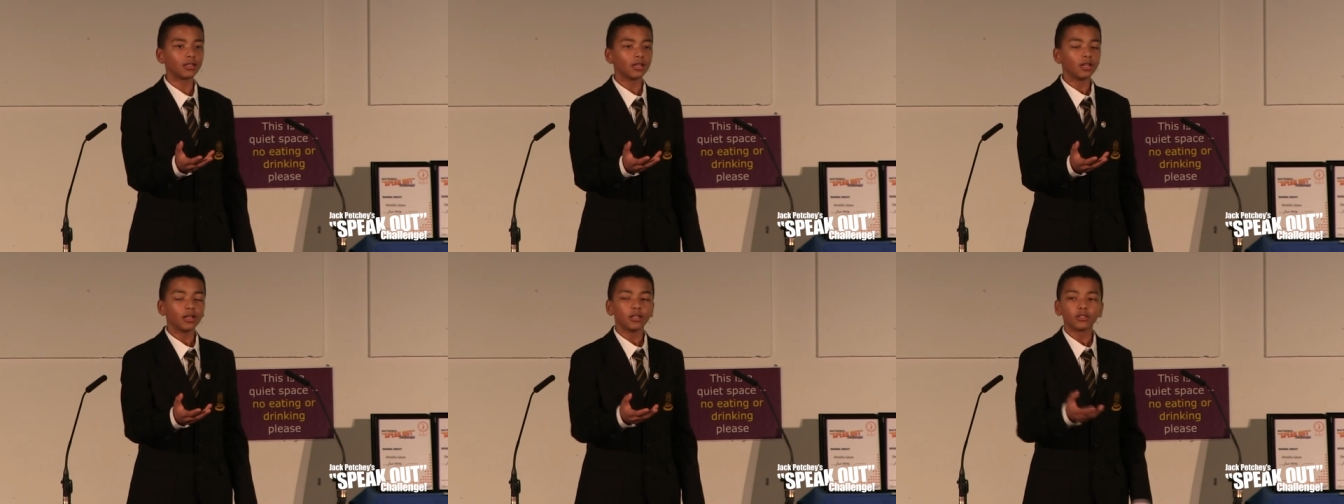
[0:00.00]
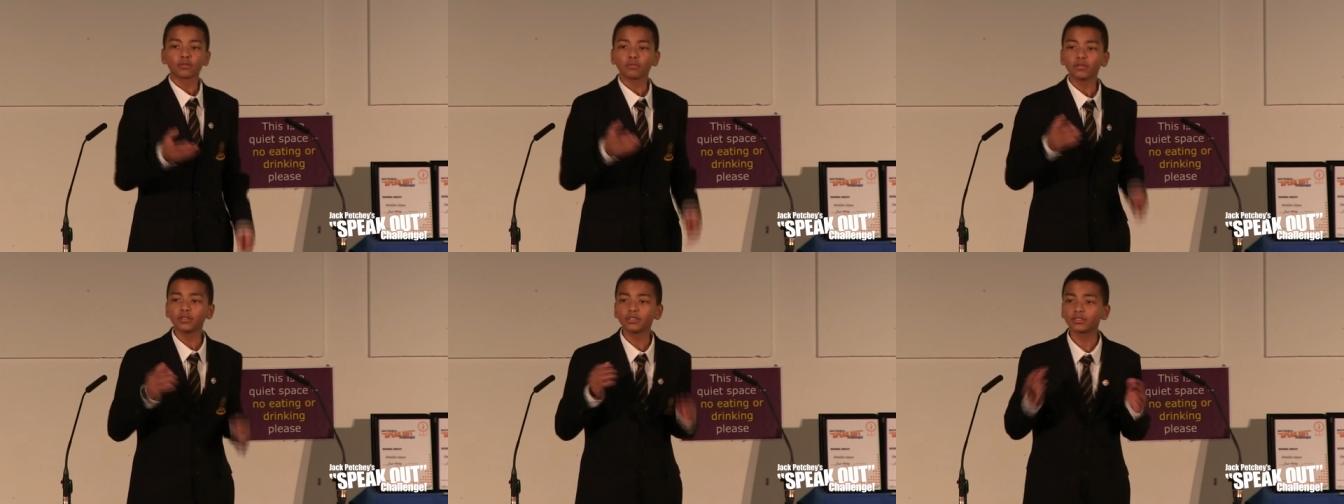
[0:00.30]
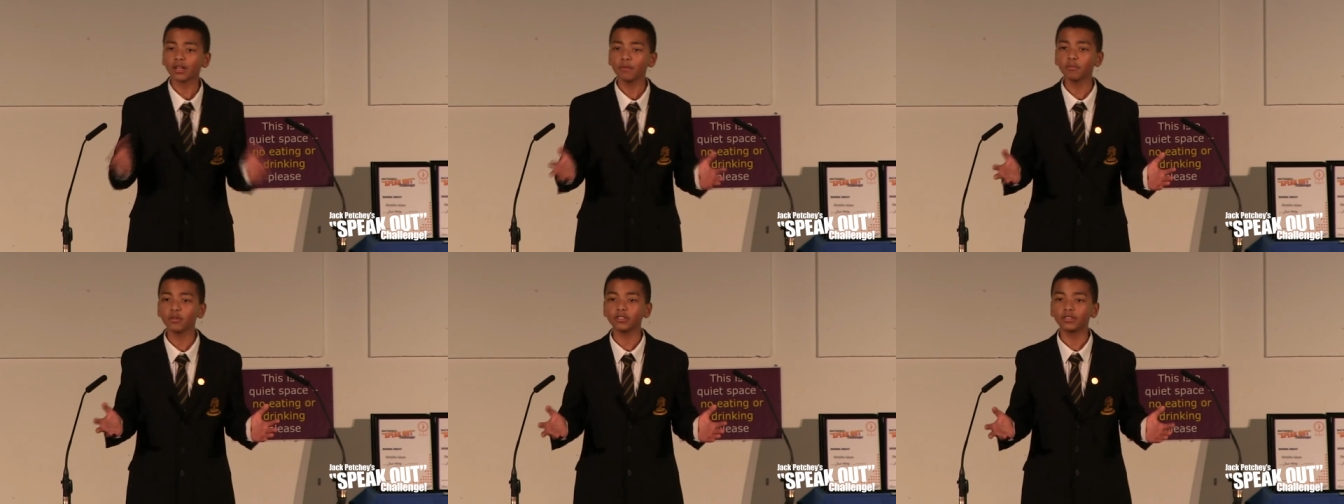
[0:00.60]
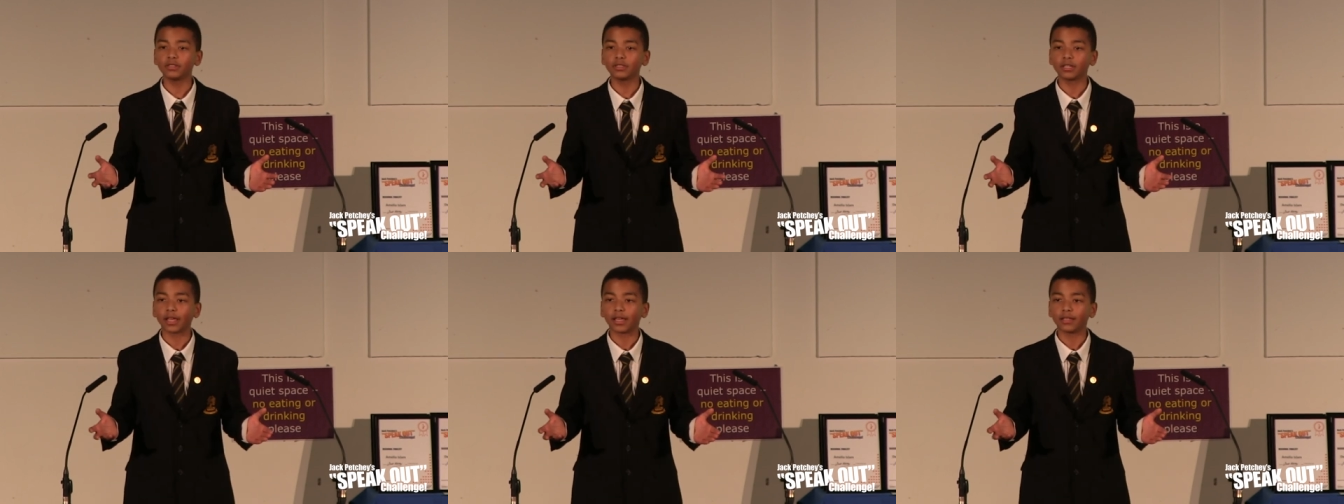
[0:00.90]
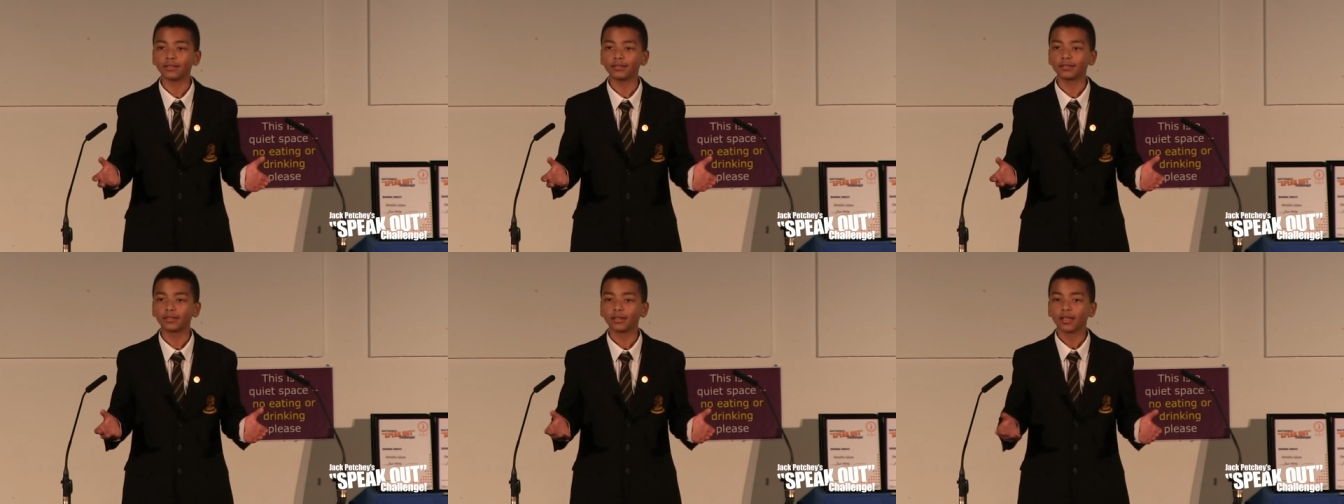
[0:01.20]
So when someone
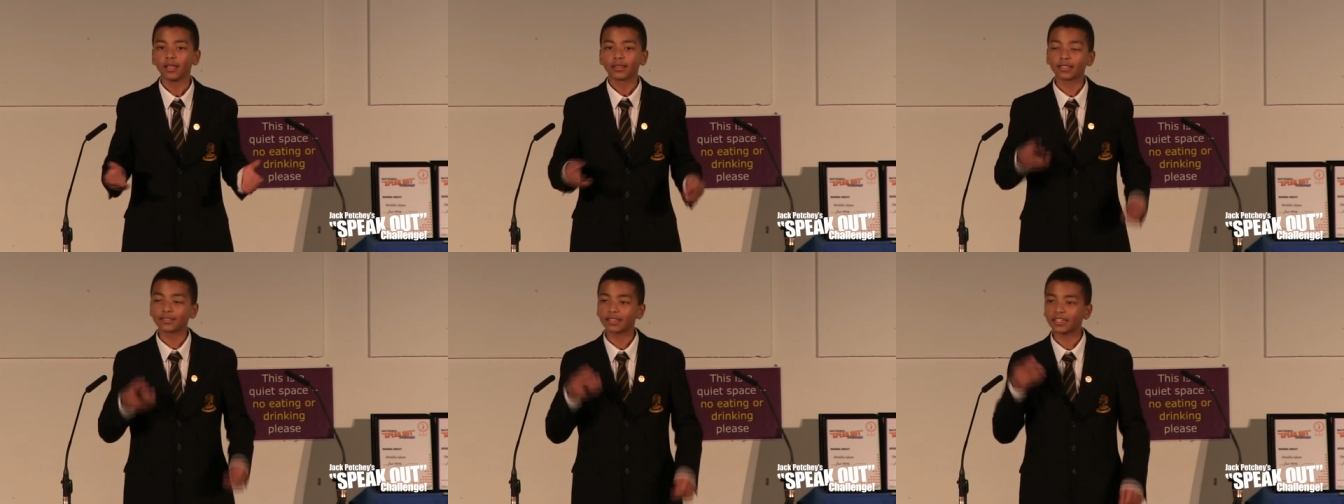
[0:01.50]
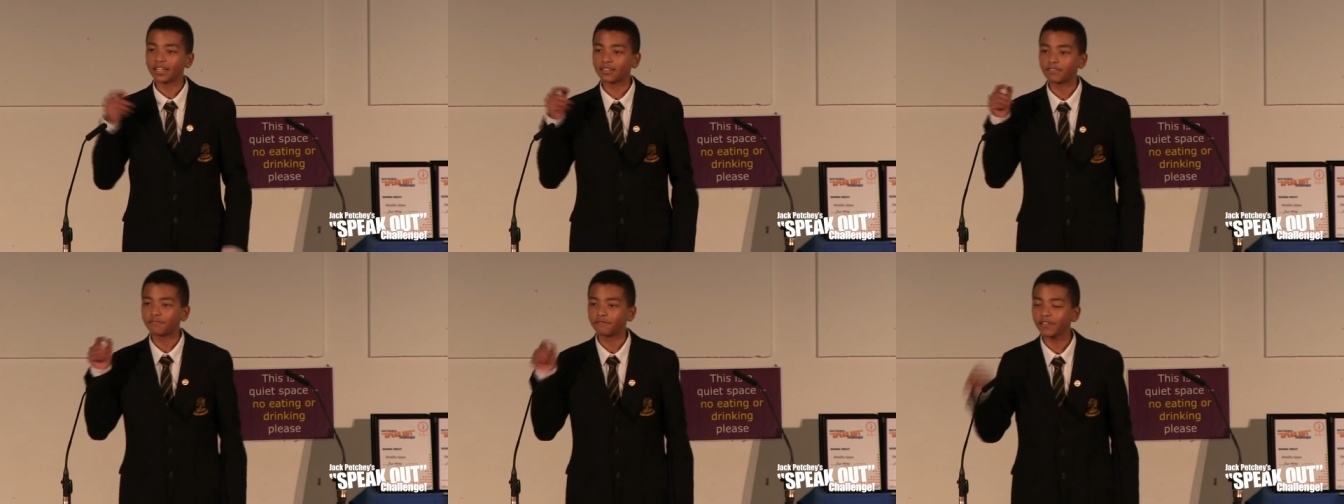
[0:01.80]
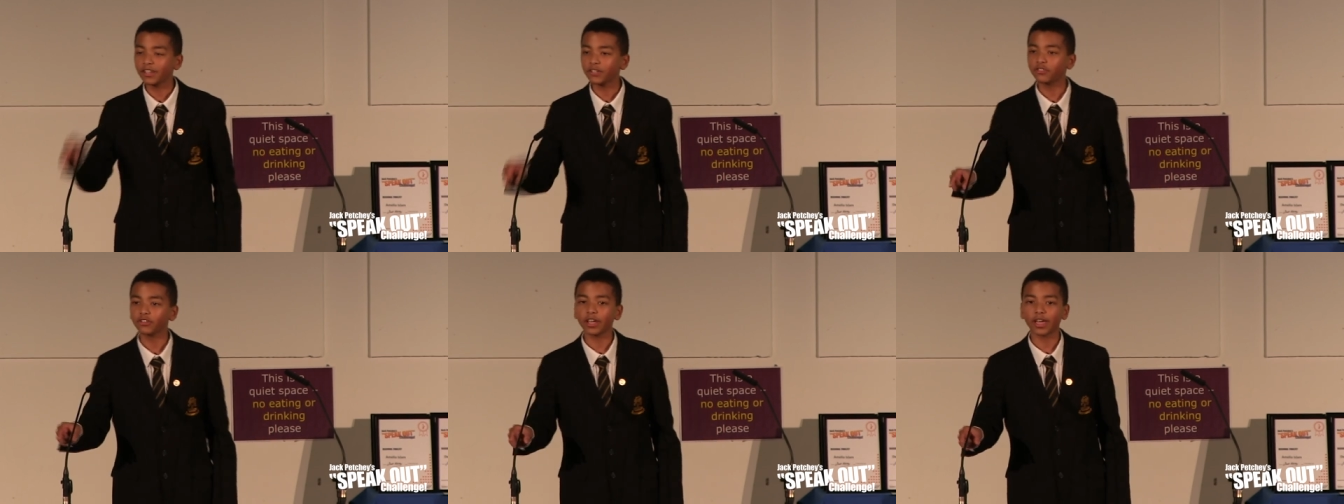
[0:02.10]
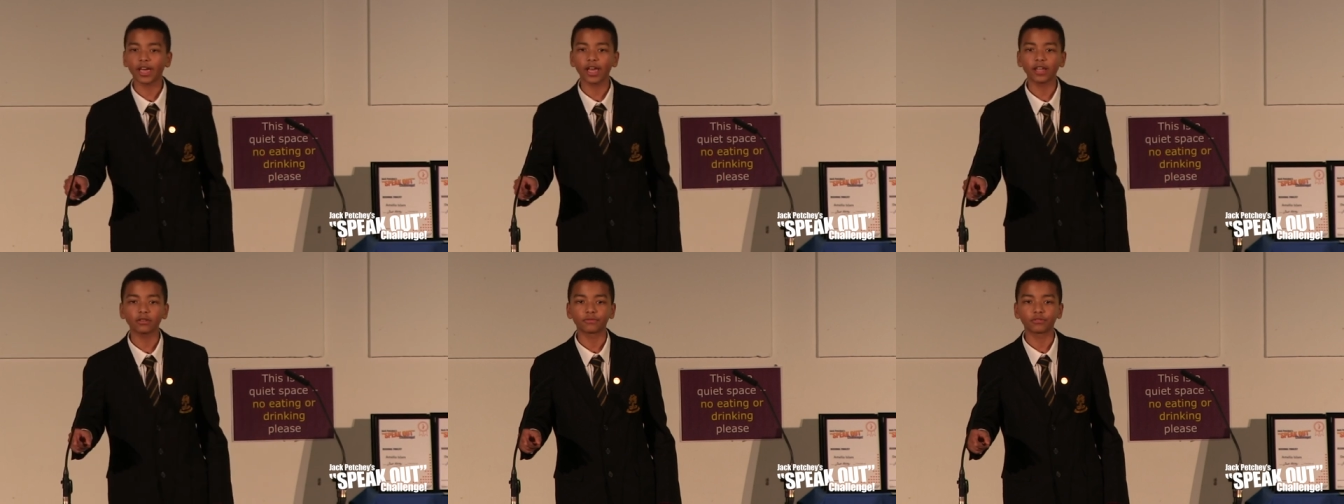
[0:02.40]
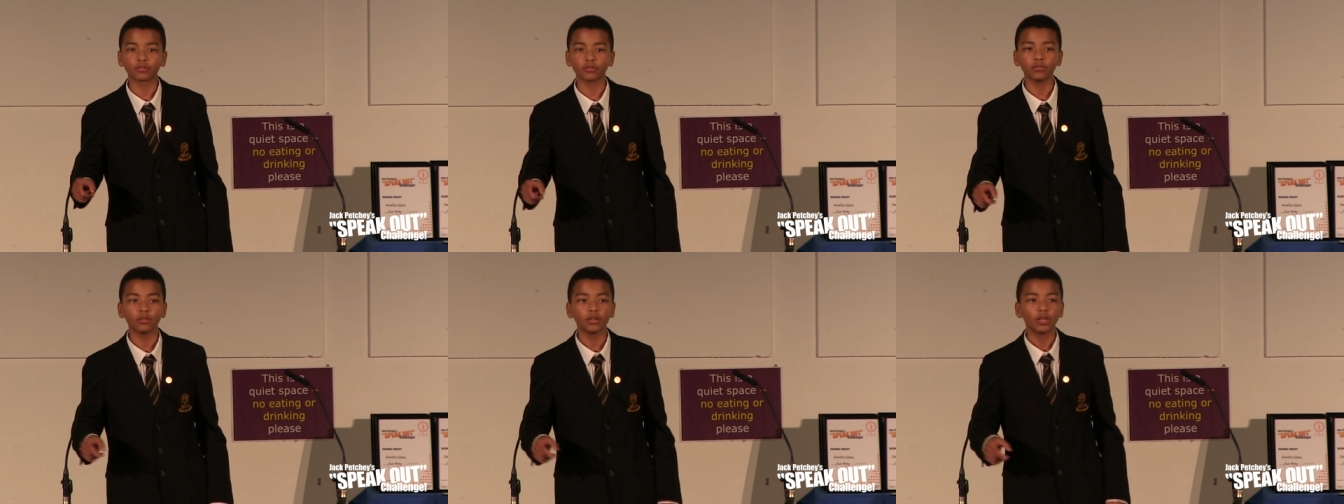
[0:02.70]
says there's an adventure ahead of
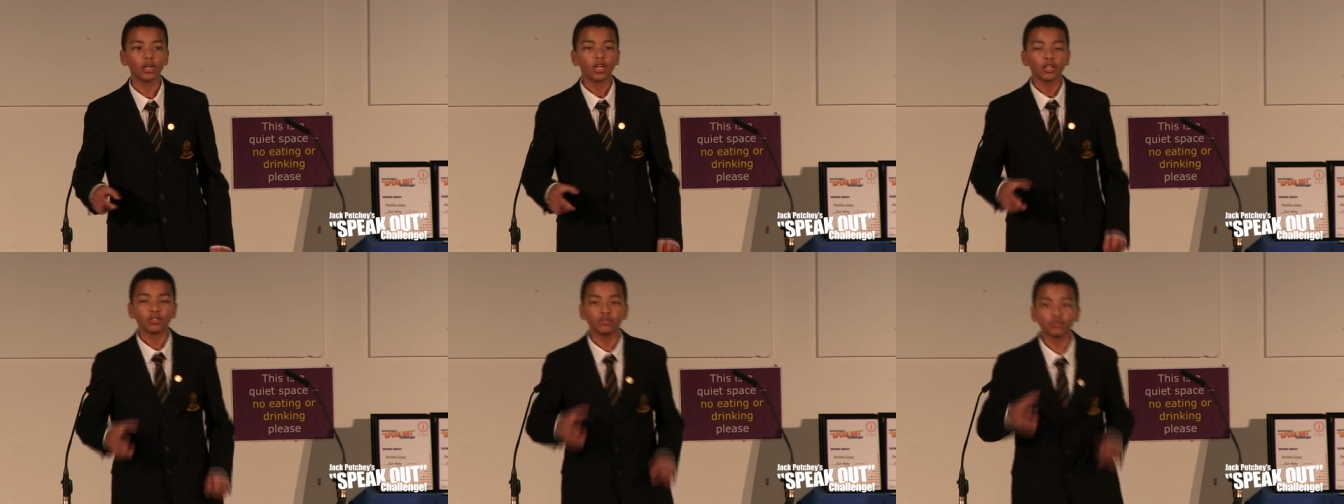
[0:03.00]
you, you